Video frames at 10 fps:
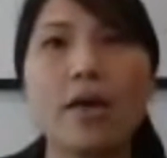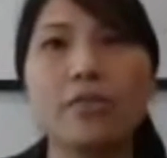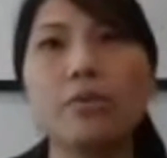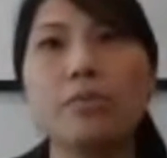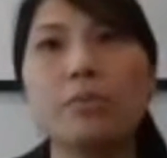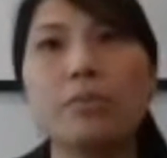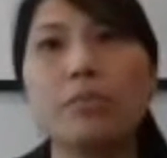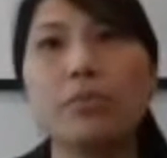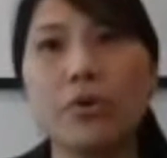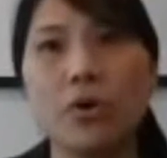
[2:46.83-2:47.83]
And the
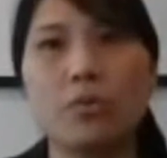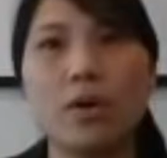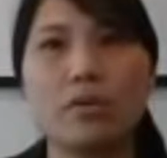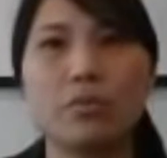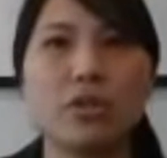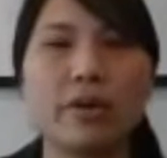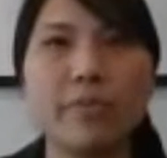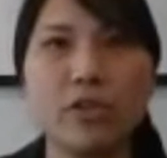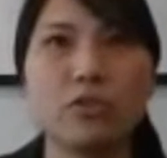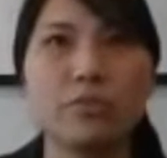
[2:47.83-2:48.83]
third one, which I've
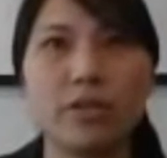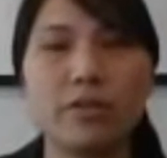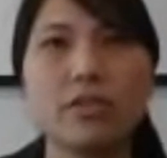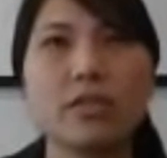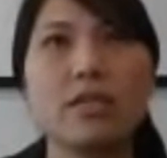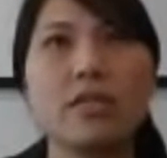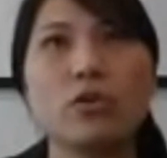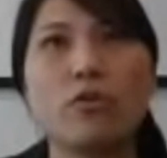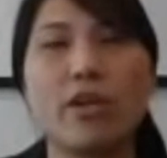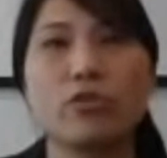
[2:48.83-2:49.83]
mentioned previously, is
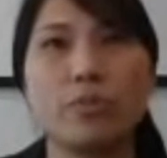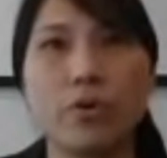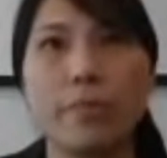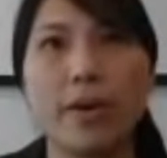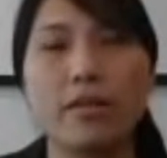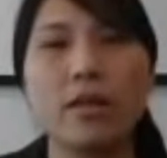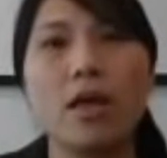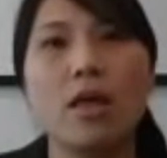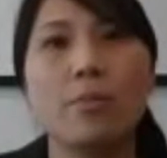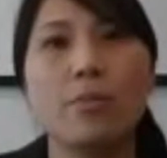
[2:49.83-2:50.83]
the grant of probate.
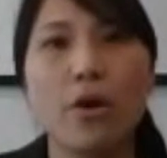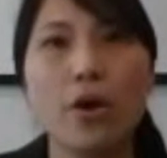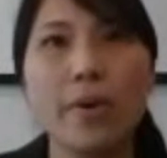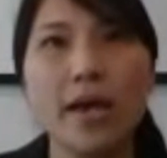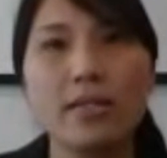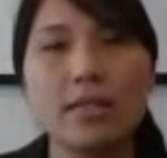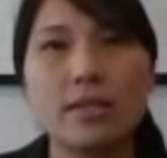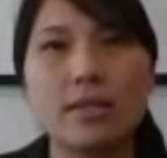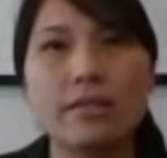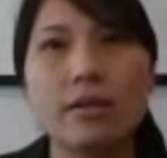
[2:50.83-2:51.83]
Probate
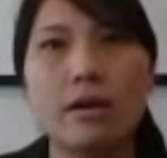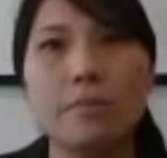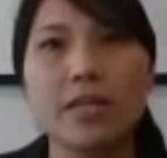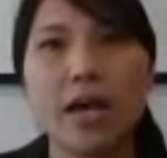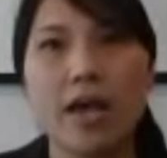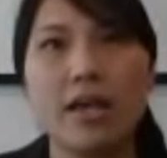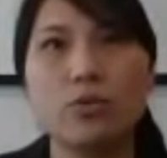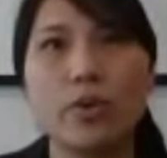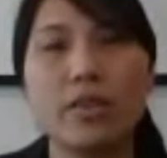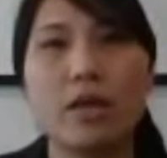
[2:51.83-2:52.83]
is
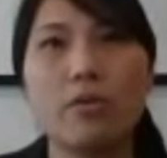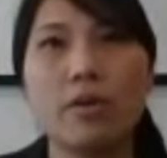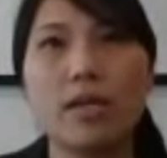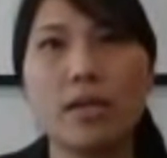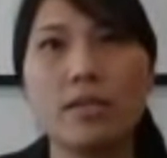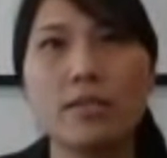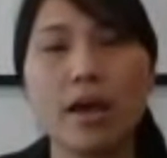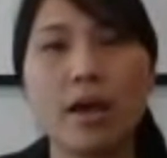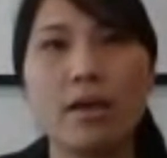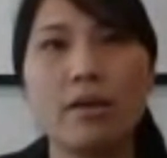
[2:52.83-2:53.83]
obtained when there is
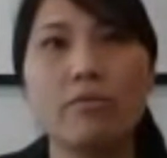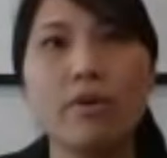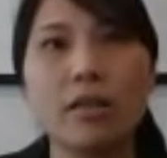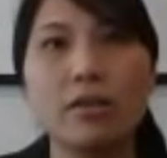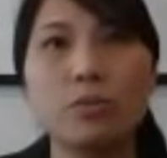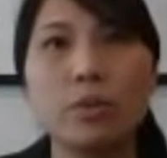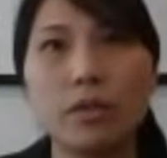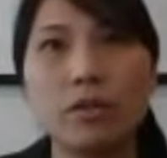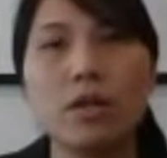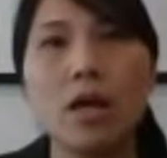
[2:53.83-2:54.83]
a valid
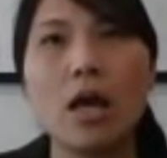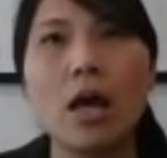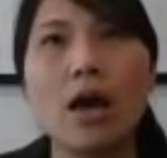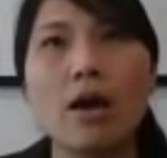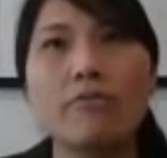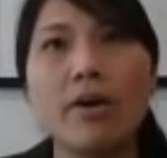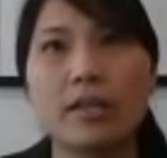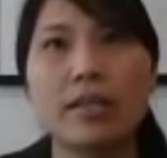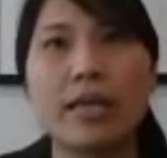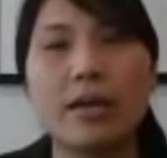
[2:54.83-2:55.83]
will
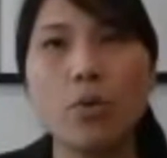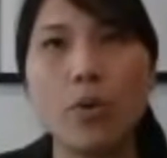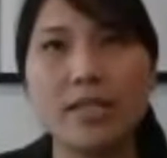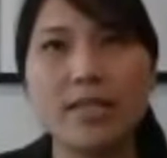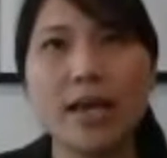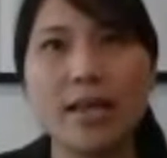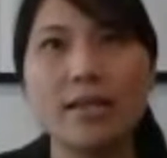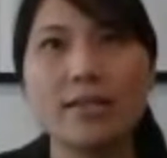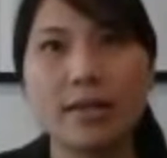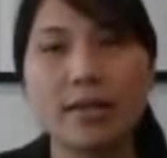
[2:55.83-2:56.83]
validly appointing
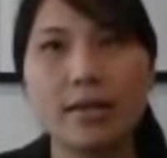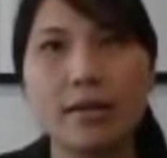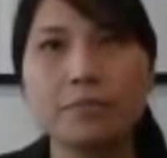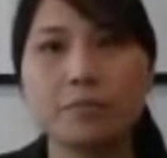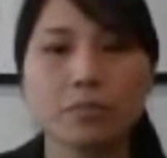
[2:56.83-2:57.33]
an executor.